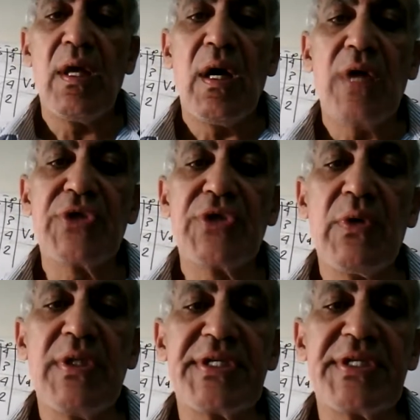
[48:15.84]
So we'll
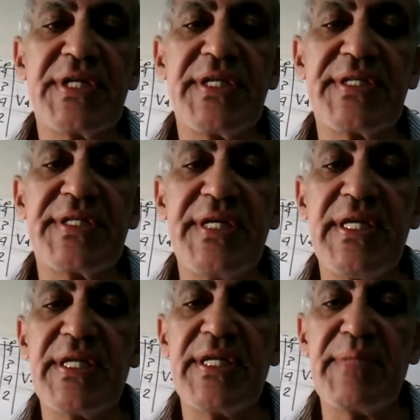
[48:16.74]
discuss the 3
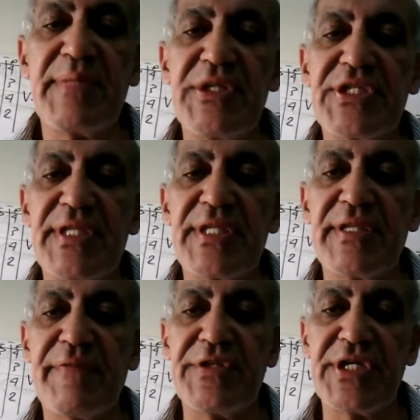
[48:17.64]
dimensions that
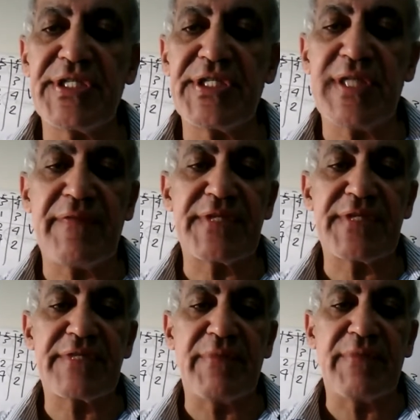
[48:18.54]
differentiate services
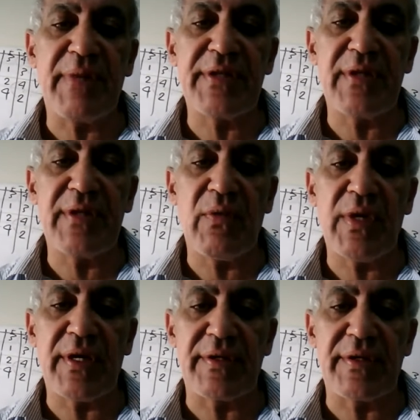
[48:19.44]
from one
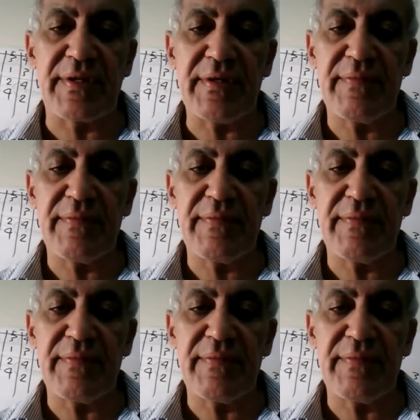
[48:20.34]
another.